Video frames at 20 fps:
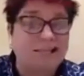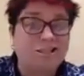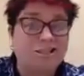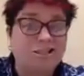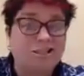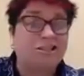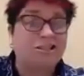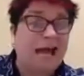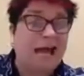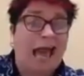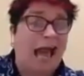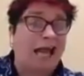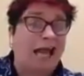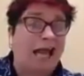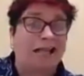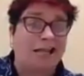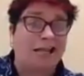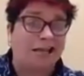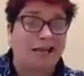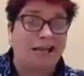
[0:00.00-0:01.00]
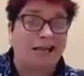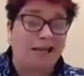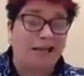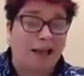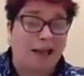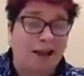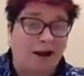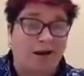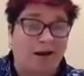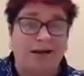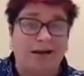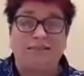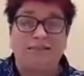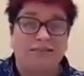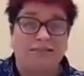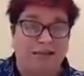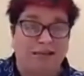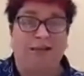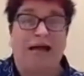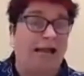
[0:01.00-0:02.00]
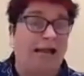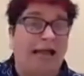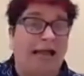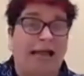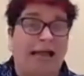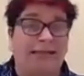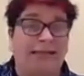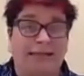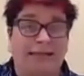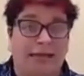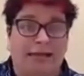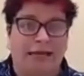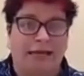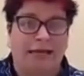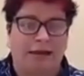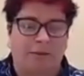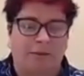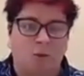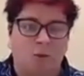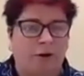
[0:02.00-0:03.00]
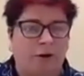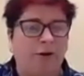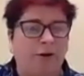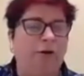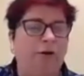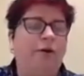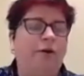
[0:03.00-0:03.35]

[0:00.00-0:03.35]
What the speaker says: It's just hackling in there until I can't take it anymore.